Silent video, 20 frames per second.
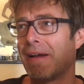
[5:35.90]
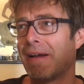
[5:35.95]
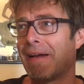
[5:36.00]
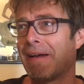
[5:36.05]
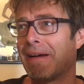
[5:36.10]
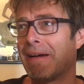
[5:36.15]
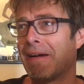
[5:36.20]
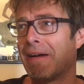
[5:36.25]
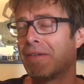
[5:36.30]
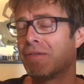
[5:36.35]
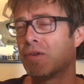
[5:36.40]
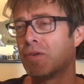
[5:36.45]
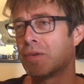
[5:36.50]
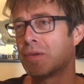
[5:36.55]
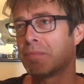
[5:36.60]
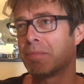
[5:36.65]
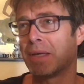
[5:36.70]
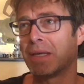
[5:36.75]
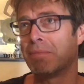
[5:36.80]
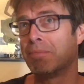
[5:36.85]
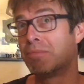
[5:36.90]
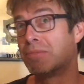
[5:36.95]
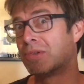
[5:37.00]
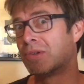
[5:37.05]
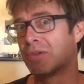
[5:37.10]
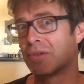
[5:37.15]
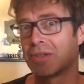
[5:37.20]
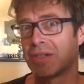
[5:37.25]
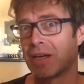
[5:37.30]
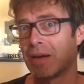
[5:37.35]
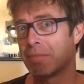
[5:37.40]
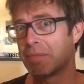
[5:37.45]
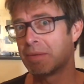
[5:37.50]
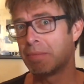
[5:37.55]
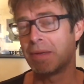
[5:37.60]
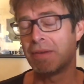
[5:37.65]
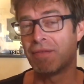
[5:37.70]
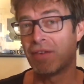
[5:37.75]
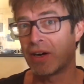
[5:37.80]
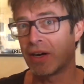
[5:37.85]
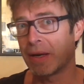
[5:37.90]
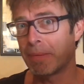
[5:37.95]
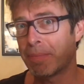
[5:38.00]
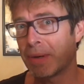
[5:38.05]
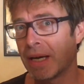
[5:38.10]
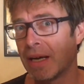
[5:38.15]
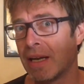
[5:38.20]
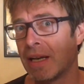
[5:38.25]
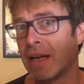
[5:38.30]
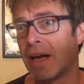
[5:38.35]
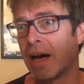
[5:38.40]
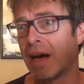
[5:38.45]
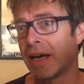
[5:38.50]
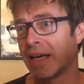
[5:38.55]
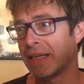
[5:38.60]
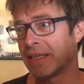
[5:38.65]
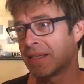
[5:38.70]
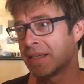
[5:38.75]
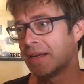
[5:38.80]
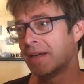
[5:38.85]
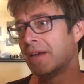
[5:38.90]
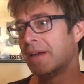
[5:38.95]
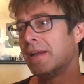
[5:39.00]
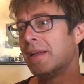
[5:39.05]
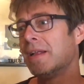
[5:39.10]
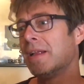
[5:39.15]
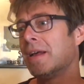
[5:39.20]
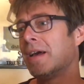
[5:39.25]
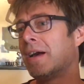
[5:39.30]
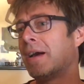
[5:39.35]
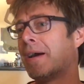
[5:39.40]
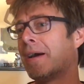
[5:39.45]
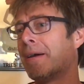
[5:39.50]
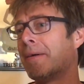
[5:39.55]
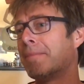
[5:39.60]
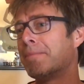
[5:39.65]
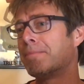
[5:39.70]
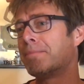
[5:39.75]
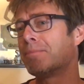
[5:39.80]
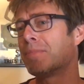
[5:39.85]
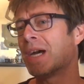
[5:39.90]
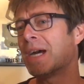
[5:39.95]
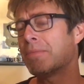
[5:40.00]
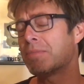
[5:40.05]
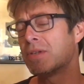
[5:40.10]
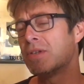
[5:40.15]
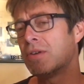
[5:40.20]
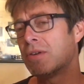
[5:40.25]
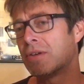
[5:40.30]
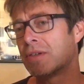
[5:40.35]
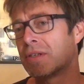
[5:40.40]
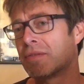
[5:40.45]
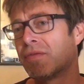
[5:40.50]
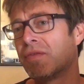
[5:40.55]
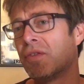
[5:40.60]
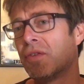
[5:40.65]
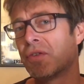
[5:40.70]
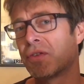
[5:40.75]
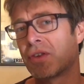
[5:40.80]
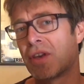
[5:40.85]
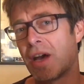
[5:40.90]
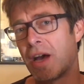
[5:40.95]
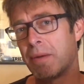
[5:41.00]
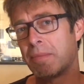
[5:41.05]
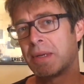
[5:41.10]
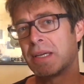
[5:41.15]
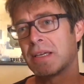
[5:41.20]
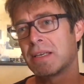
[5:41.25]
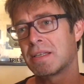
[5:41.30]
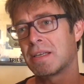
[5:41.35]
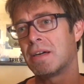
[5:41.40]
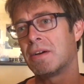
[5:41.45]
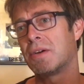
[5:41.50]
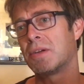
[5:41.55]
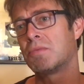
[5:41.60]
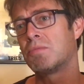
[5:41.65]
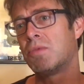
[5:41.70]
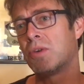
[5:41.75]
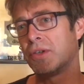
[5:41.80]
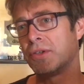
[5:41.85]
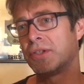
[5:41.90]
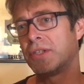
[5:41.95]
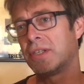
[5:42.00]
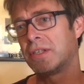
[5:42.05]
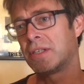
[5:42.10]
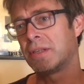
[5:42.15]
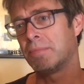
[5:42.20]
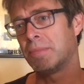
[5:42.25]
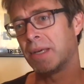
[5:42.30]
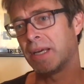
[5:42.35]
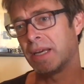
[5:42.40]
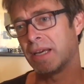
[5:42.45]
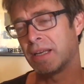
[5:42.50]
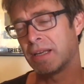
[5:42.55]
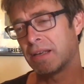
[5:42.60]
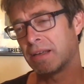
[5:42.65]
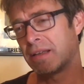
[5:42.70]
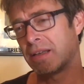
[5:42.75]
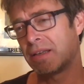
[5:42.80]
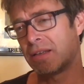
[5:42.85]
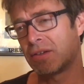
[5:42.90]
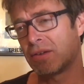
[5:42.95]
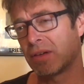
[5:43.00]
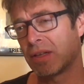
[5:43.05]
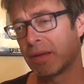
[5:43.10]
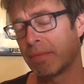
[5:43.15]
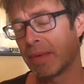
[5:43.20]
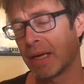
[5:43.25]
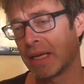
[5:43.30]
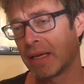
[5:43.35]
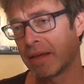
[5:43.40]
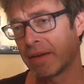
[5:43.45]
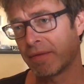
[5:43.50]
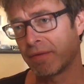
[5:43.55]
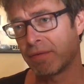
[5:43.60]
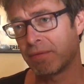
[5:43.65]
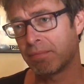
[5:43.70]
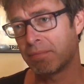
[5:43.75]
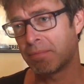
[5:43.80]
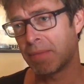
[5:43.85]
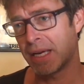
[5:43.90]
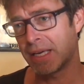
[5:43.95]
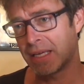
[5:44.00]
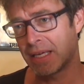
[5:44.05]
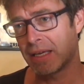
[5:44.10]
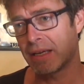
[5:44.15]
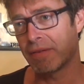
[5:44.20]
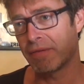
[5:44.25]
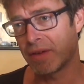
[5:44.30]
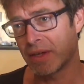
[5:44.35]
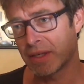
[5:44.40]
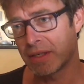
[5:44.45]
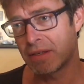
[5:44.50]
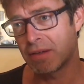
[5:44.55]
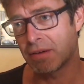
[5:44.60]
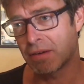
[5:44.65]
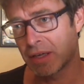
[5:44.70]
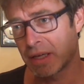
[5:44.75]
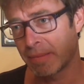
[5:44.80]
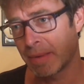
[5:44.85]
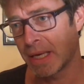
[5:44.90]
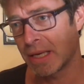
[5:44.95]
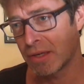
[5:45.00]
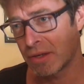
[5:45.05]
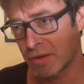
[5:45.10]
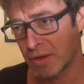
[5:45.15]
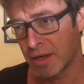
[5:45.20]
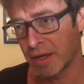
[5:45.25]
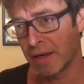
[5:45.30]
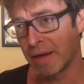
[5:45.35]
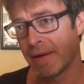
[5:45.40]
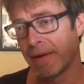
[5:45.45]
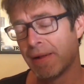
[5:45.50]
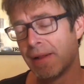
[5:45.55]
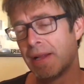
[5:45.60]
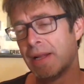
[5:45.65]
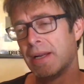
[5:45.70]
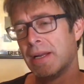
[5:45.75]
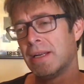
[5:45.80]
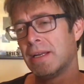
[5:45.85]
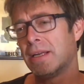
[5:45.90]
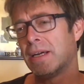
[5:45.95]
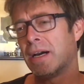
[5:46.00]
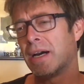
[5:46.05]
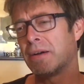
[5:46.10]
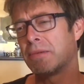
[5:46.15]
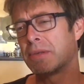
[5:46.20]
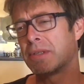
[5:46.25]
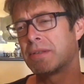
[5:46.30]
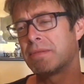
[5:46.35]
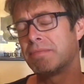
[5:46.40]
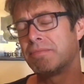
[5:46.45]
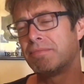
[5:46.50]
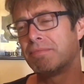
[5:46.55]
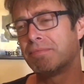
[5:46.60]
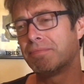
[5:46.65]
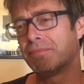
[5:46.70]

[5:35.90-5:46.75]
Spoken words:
I've always been brought up to be very polite, perhaps not as forthcoming as I always wanted to be. And I think during the making of this documentary, I was